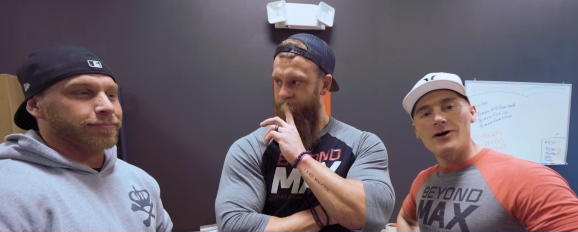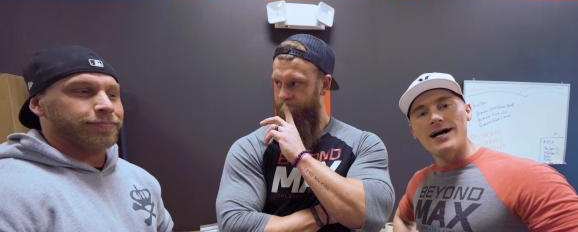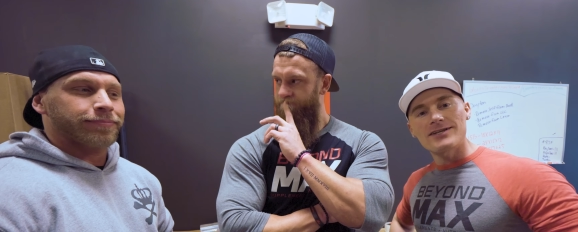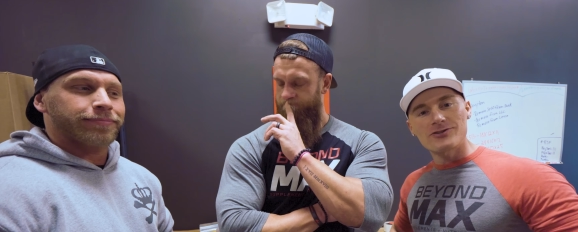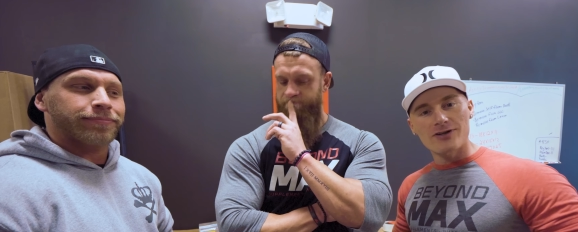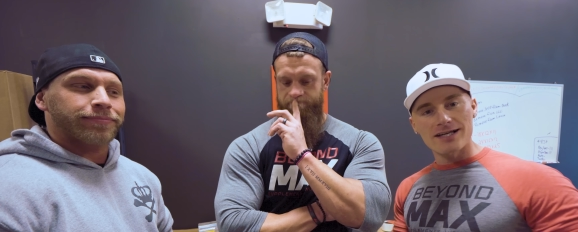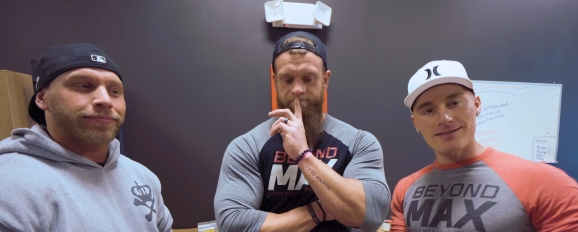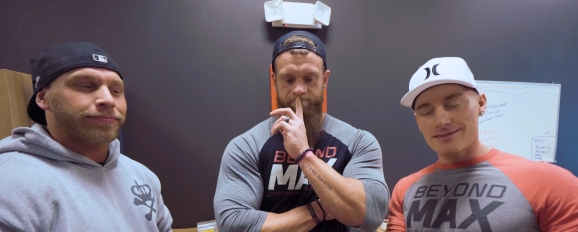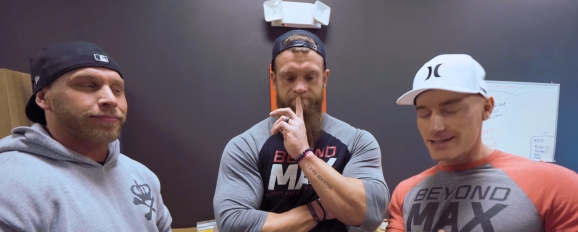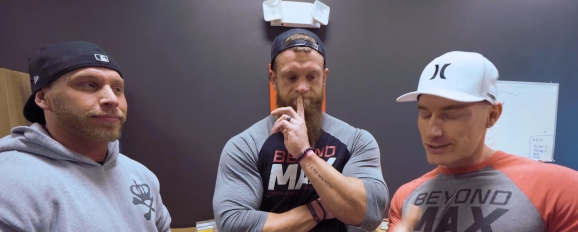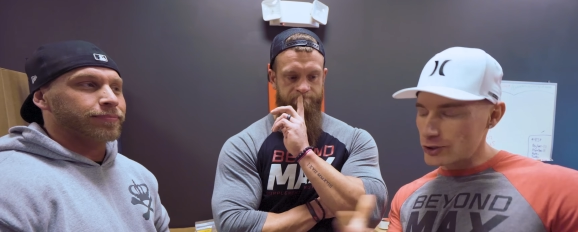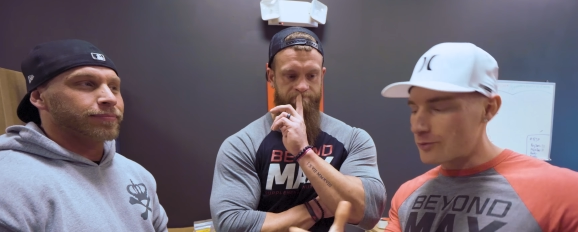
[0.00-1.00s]
Speaker 1: Well, as you guys,
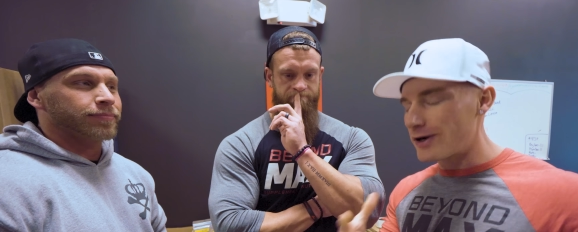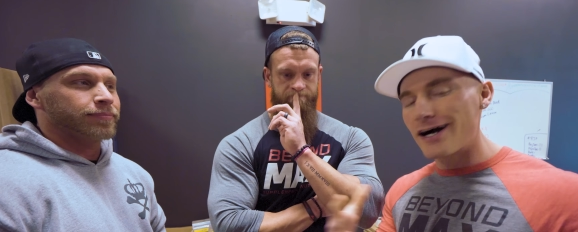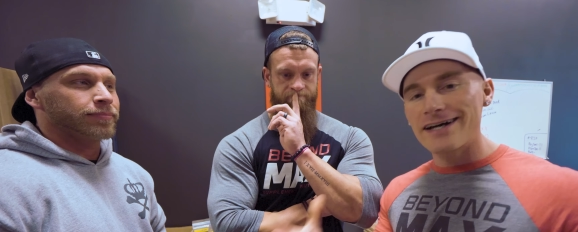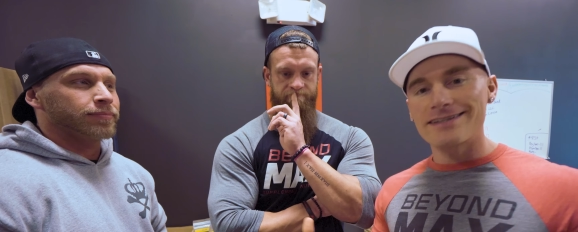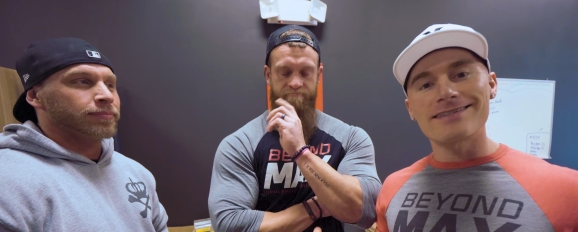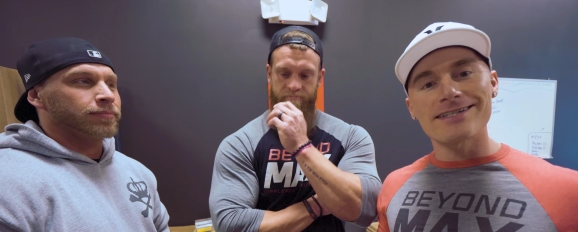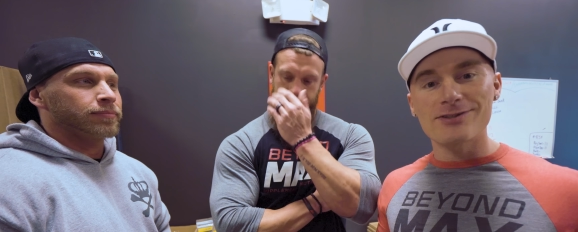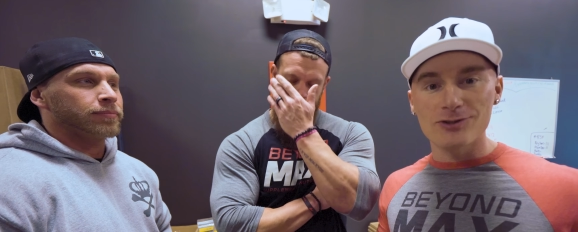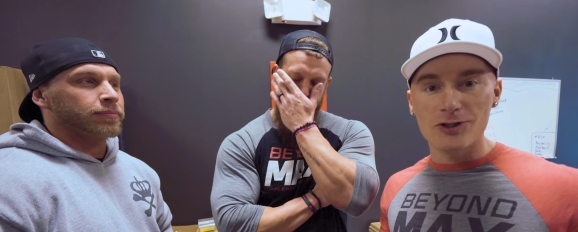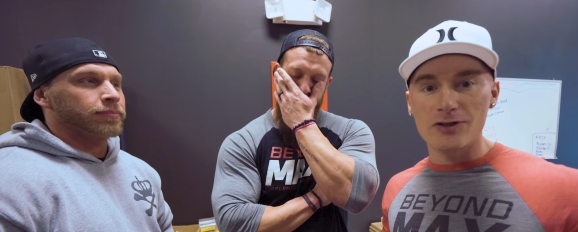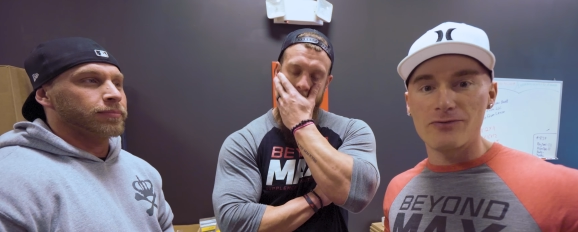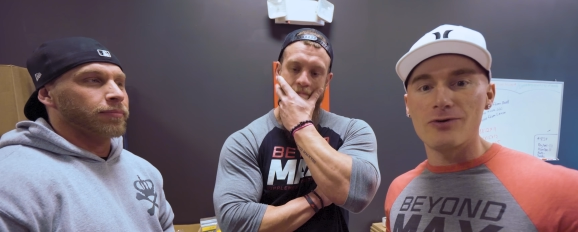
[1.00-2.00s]
this is like a little behind the scenes
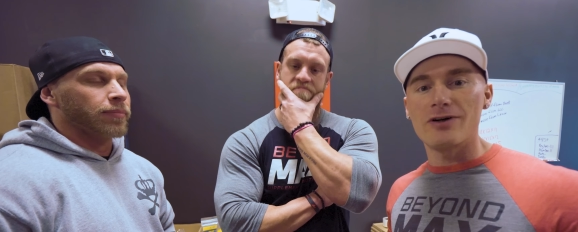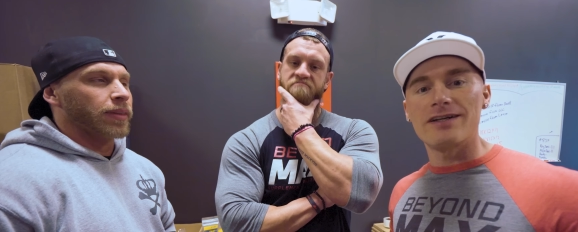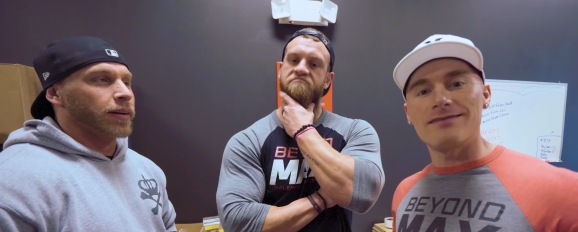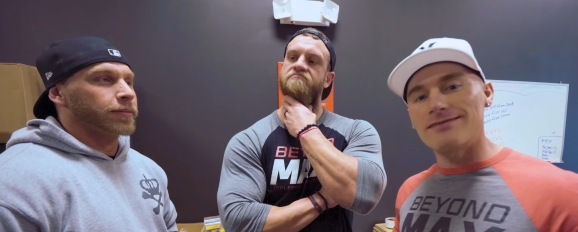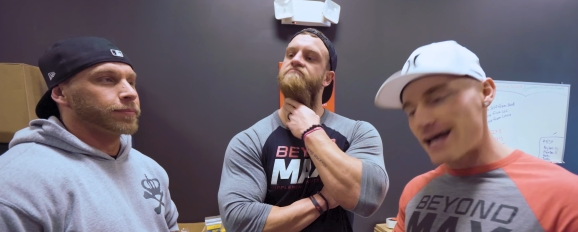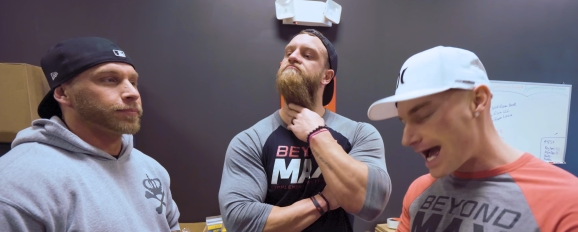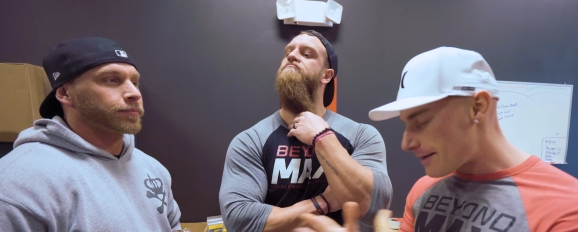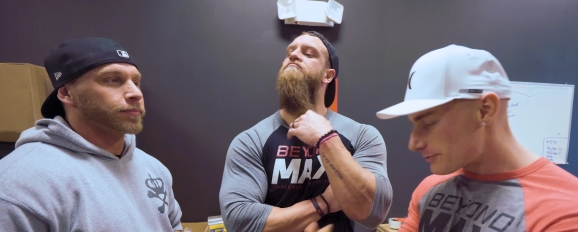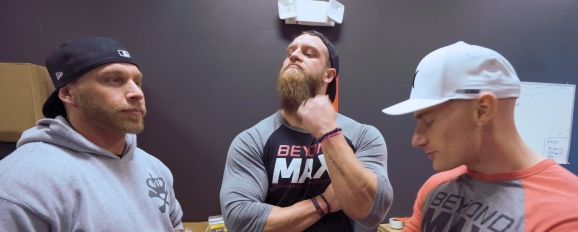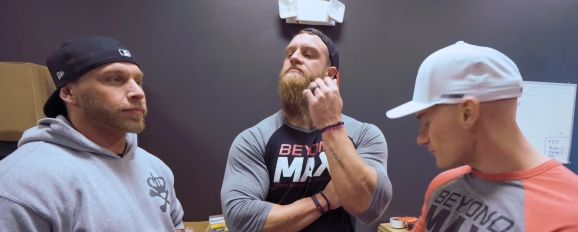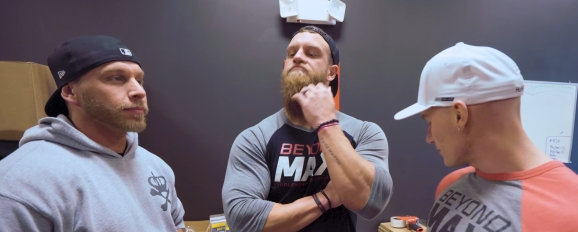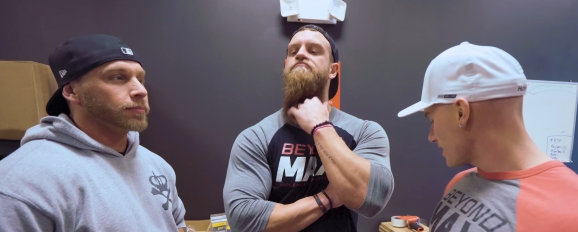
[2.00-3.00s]
look of what
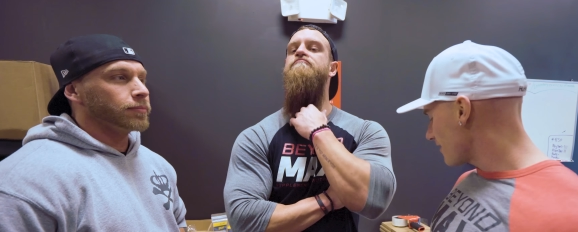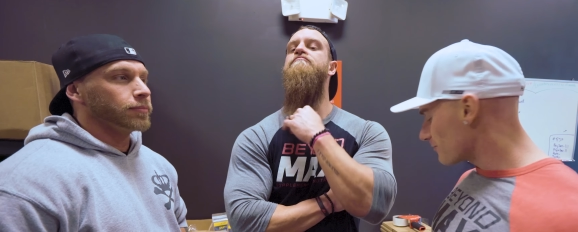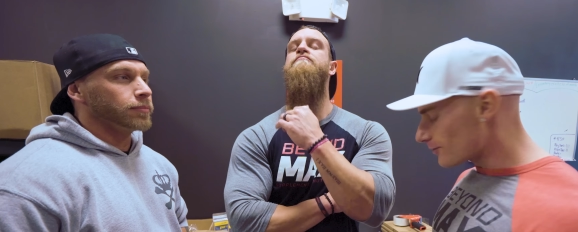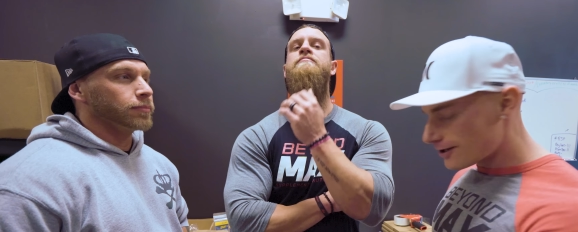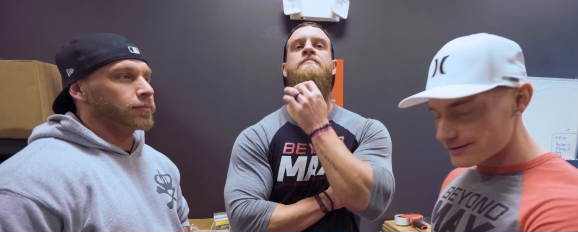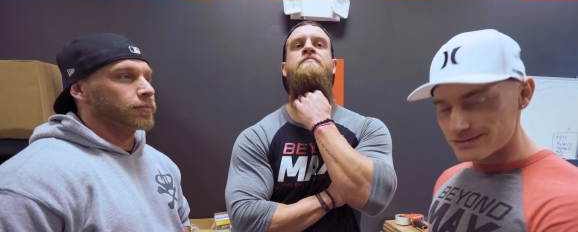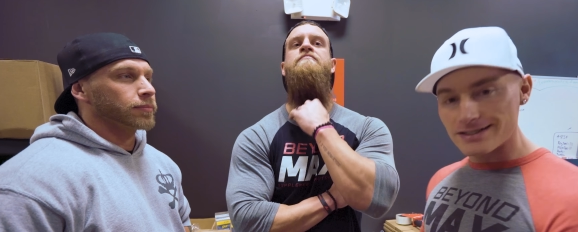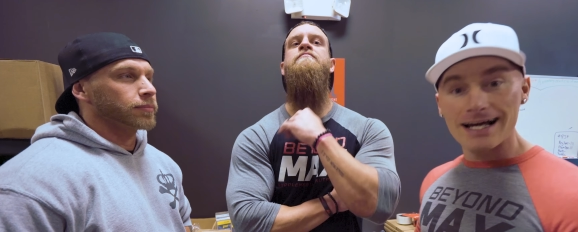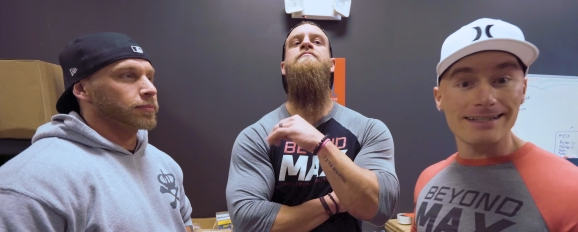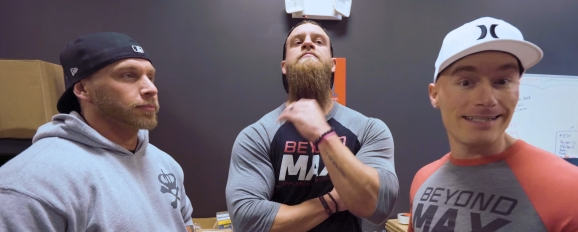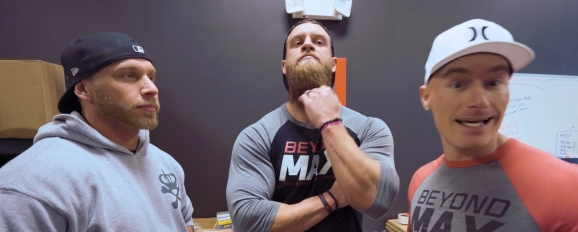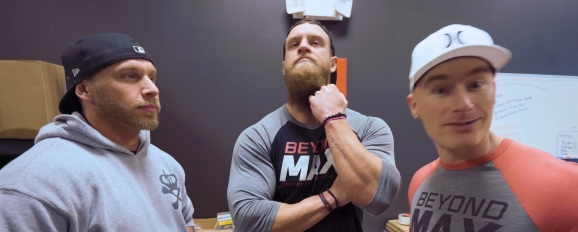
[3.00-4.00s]
happens when you have products. You
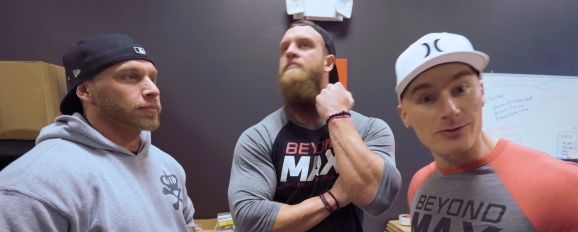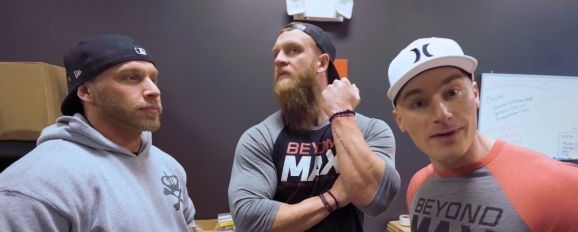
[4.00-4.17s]
got to test